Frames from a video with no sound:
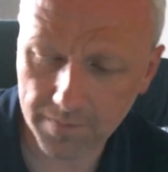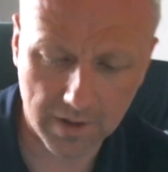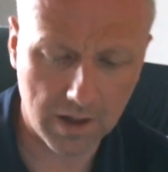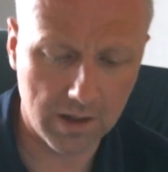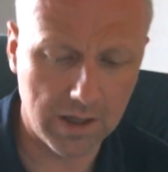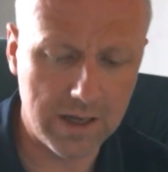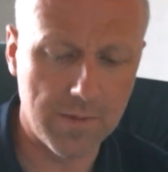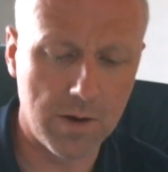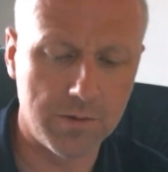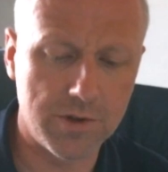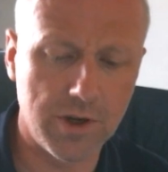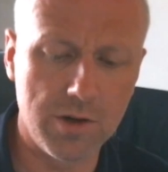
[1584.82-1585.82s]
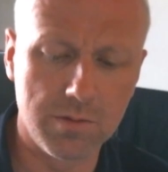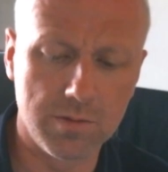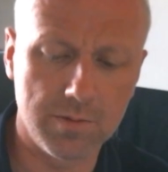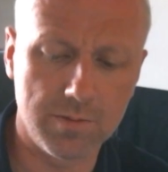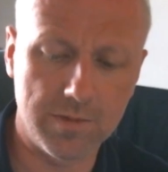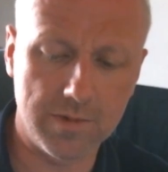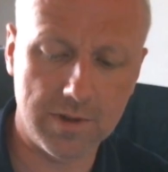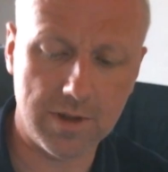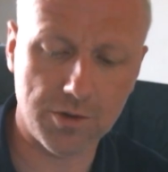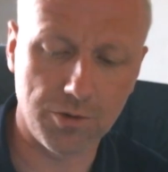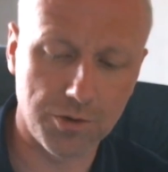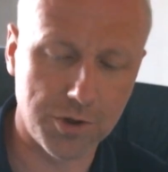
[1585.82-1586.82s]
Limo 2.
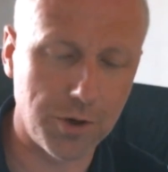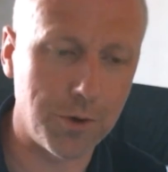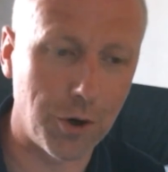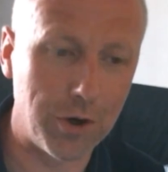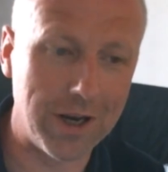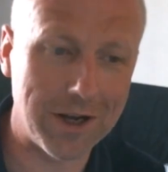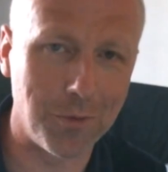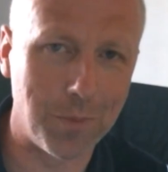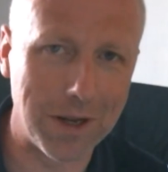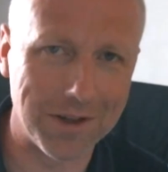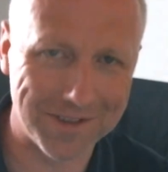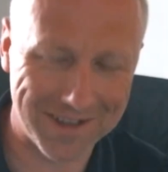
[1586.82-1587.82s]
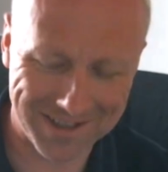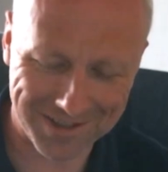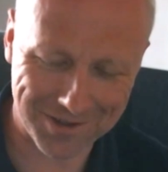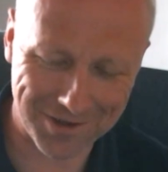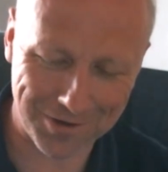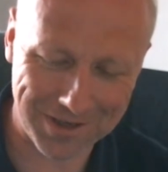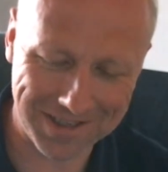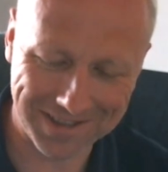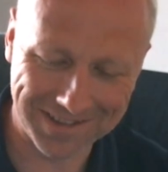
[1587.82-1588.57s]
That's also got a nickel build in it, sorry.